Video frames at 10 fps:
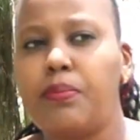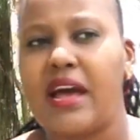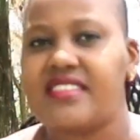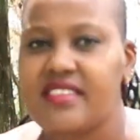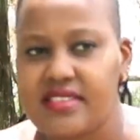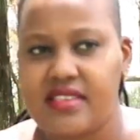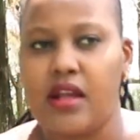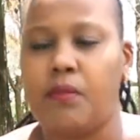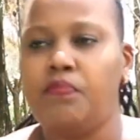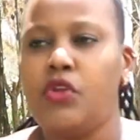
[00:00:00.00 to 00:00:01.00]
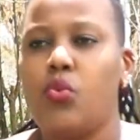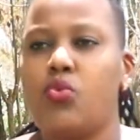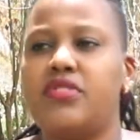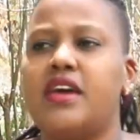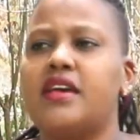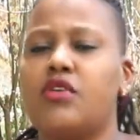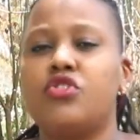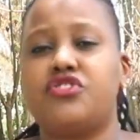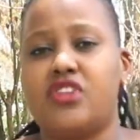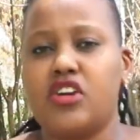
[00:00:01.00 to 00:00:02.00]
assisting with the
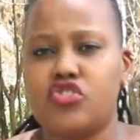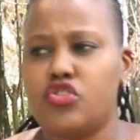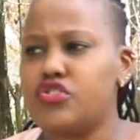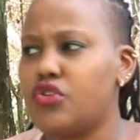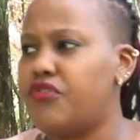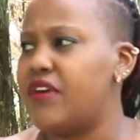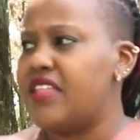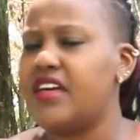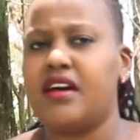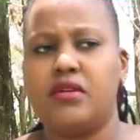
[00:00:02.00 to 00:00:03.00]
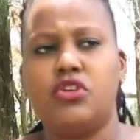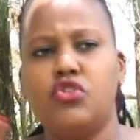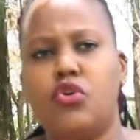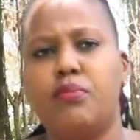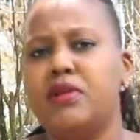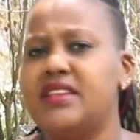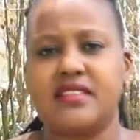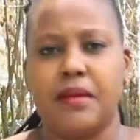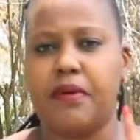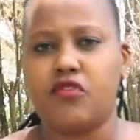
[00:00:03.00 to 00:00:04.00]
constructions of other,
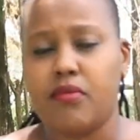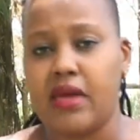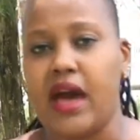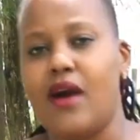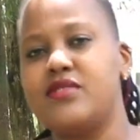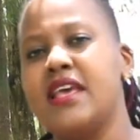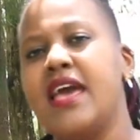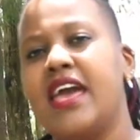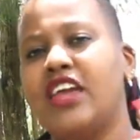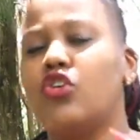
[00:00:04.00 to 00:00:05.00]
buildings apart from the house, and